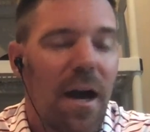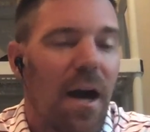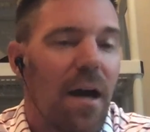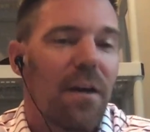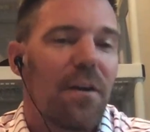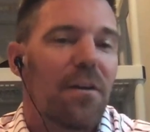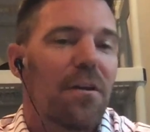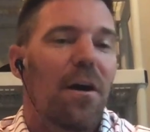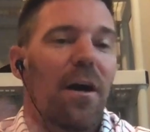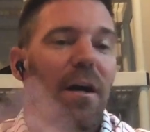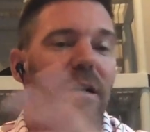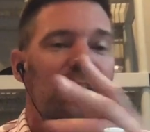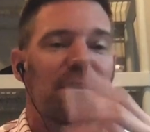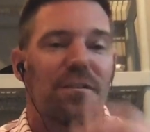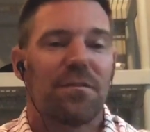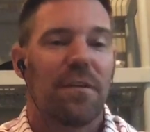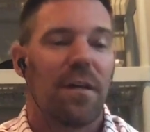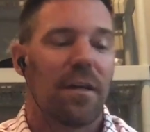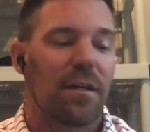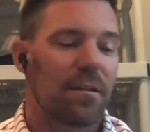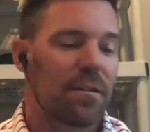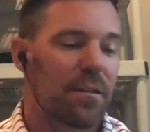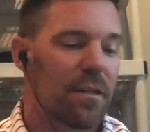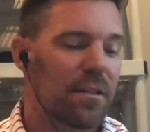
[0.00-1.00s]
I don't know. I just feel
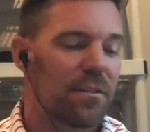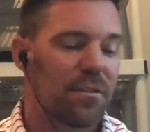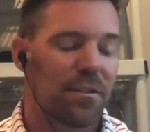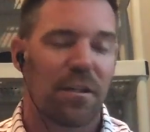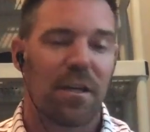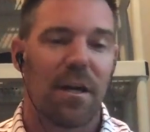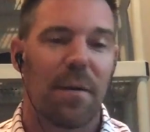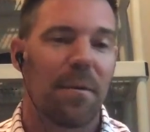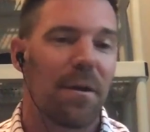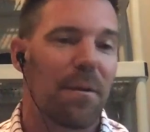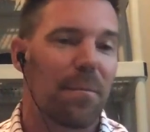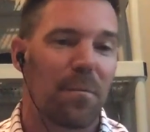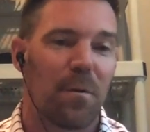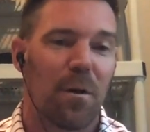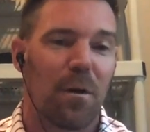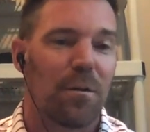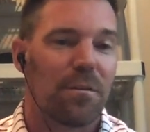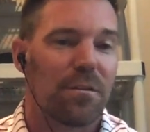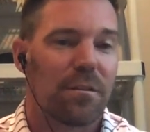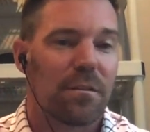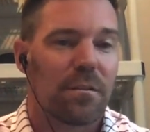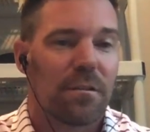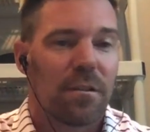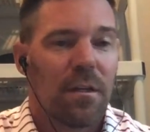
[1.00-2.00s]
like things are coming up
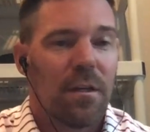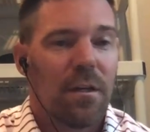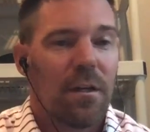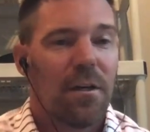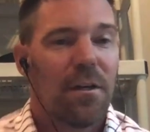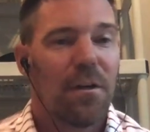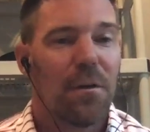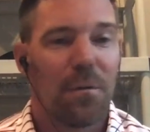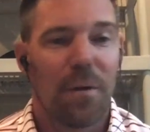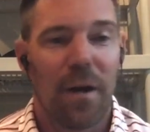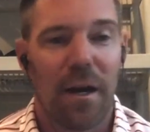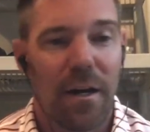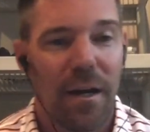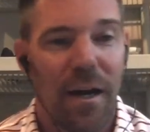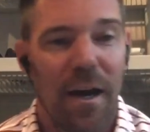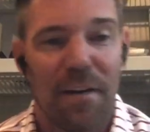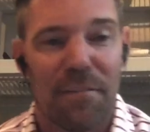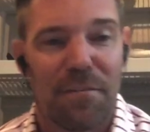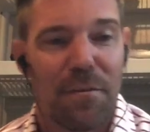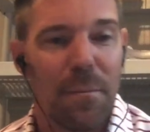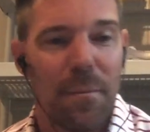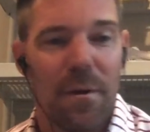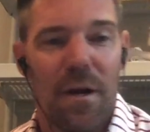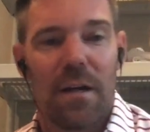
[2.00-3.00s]
roses right now
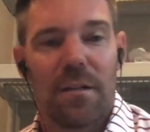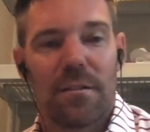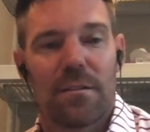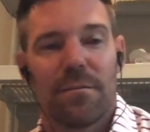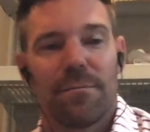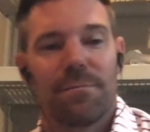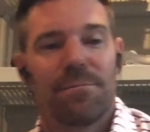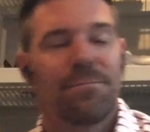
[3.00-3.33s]
for Bryson.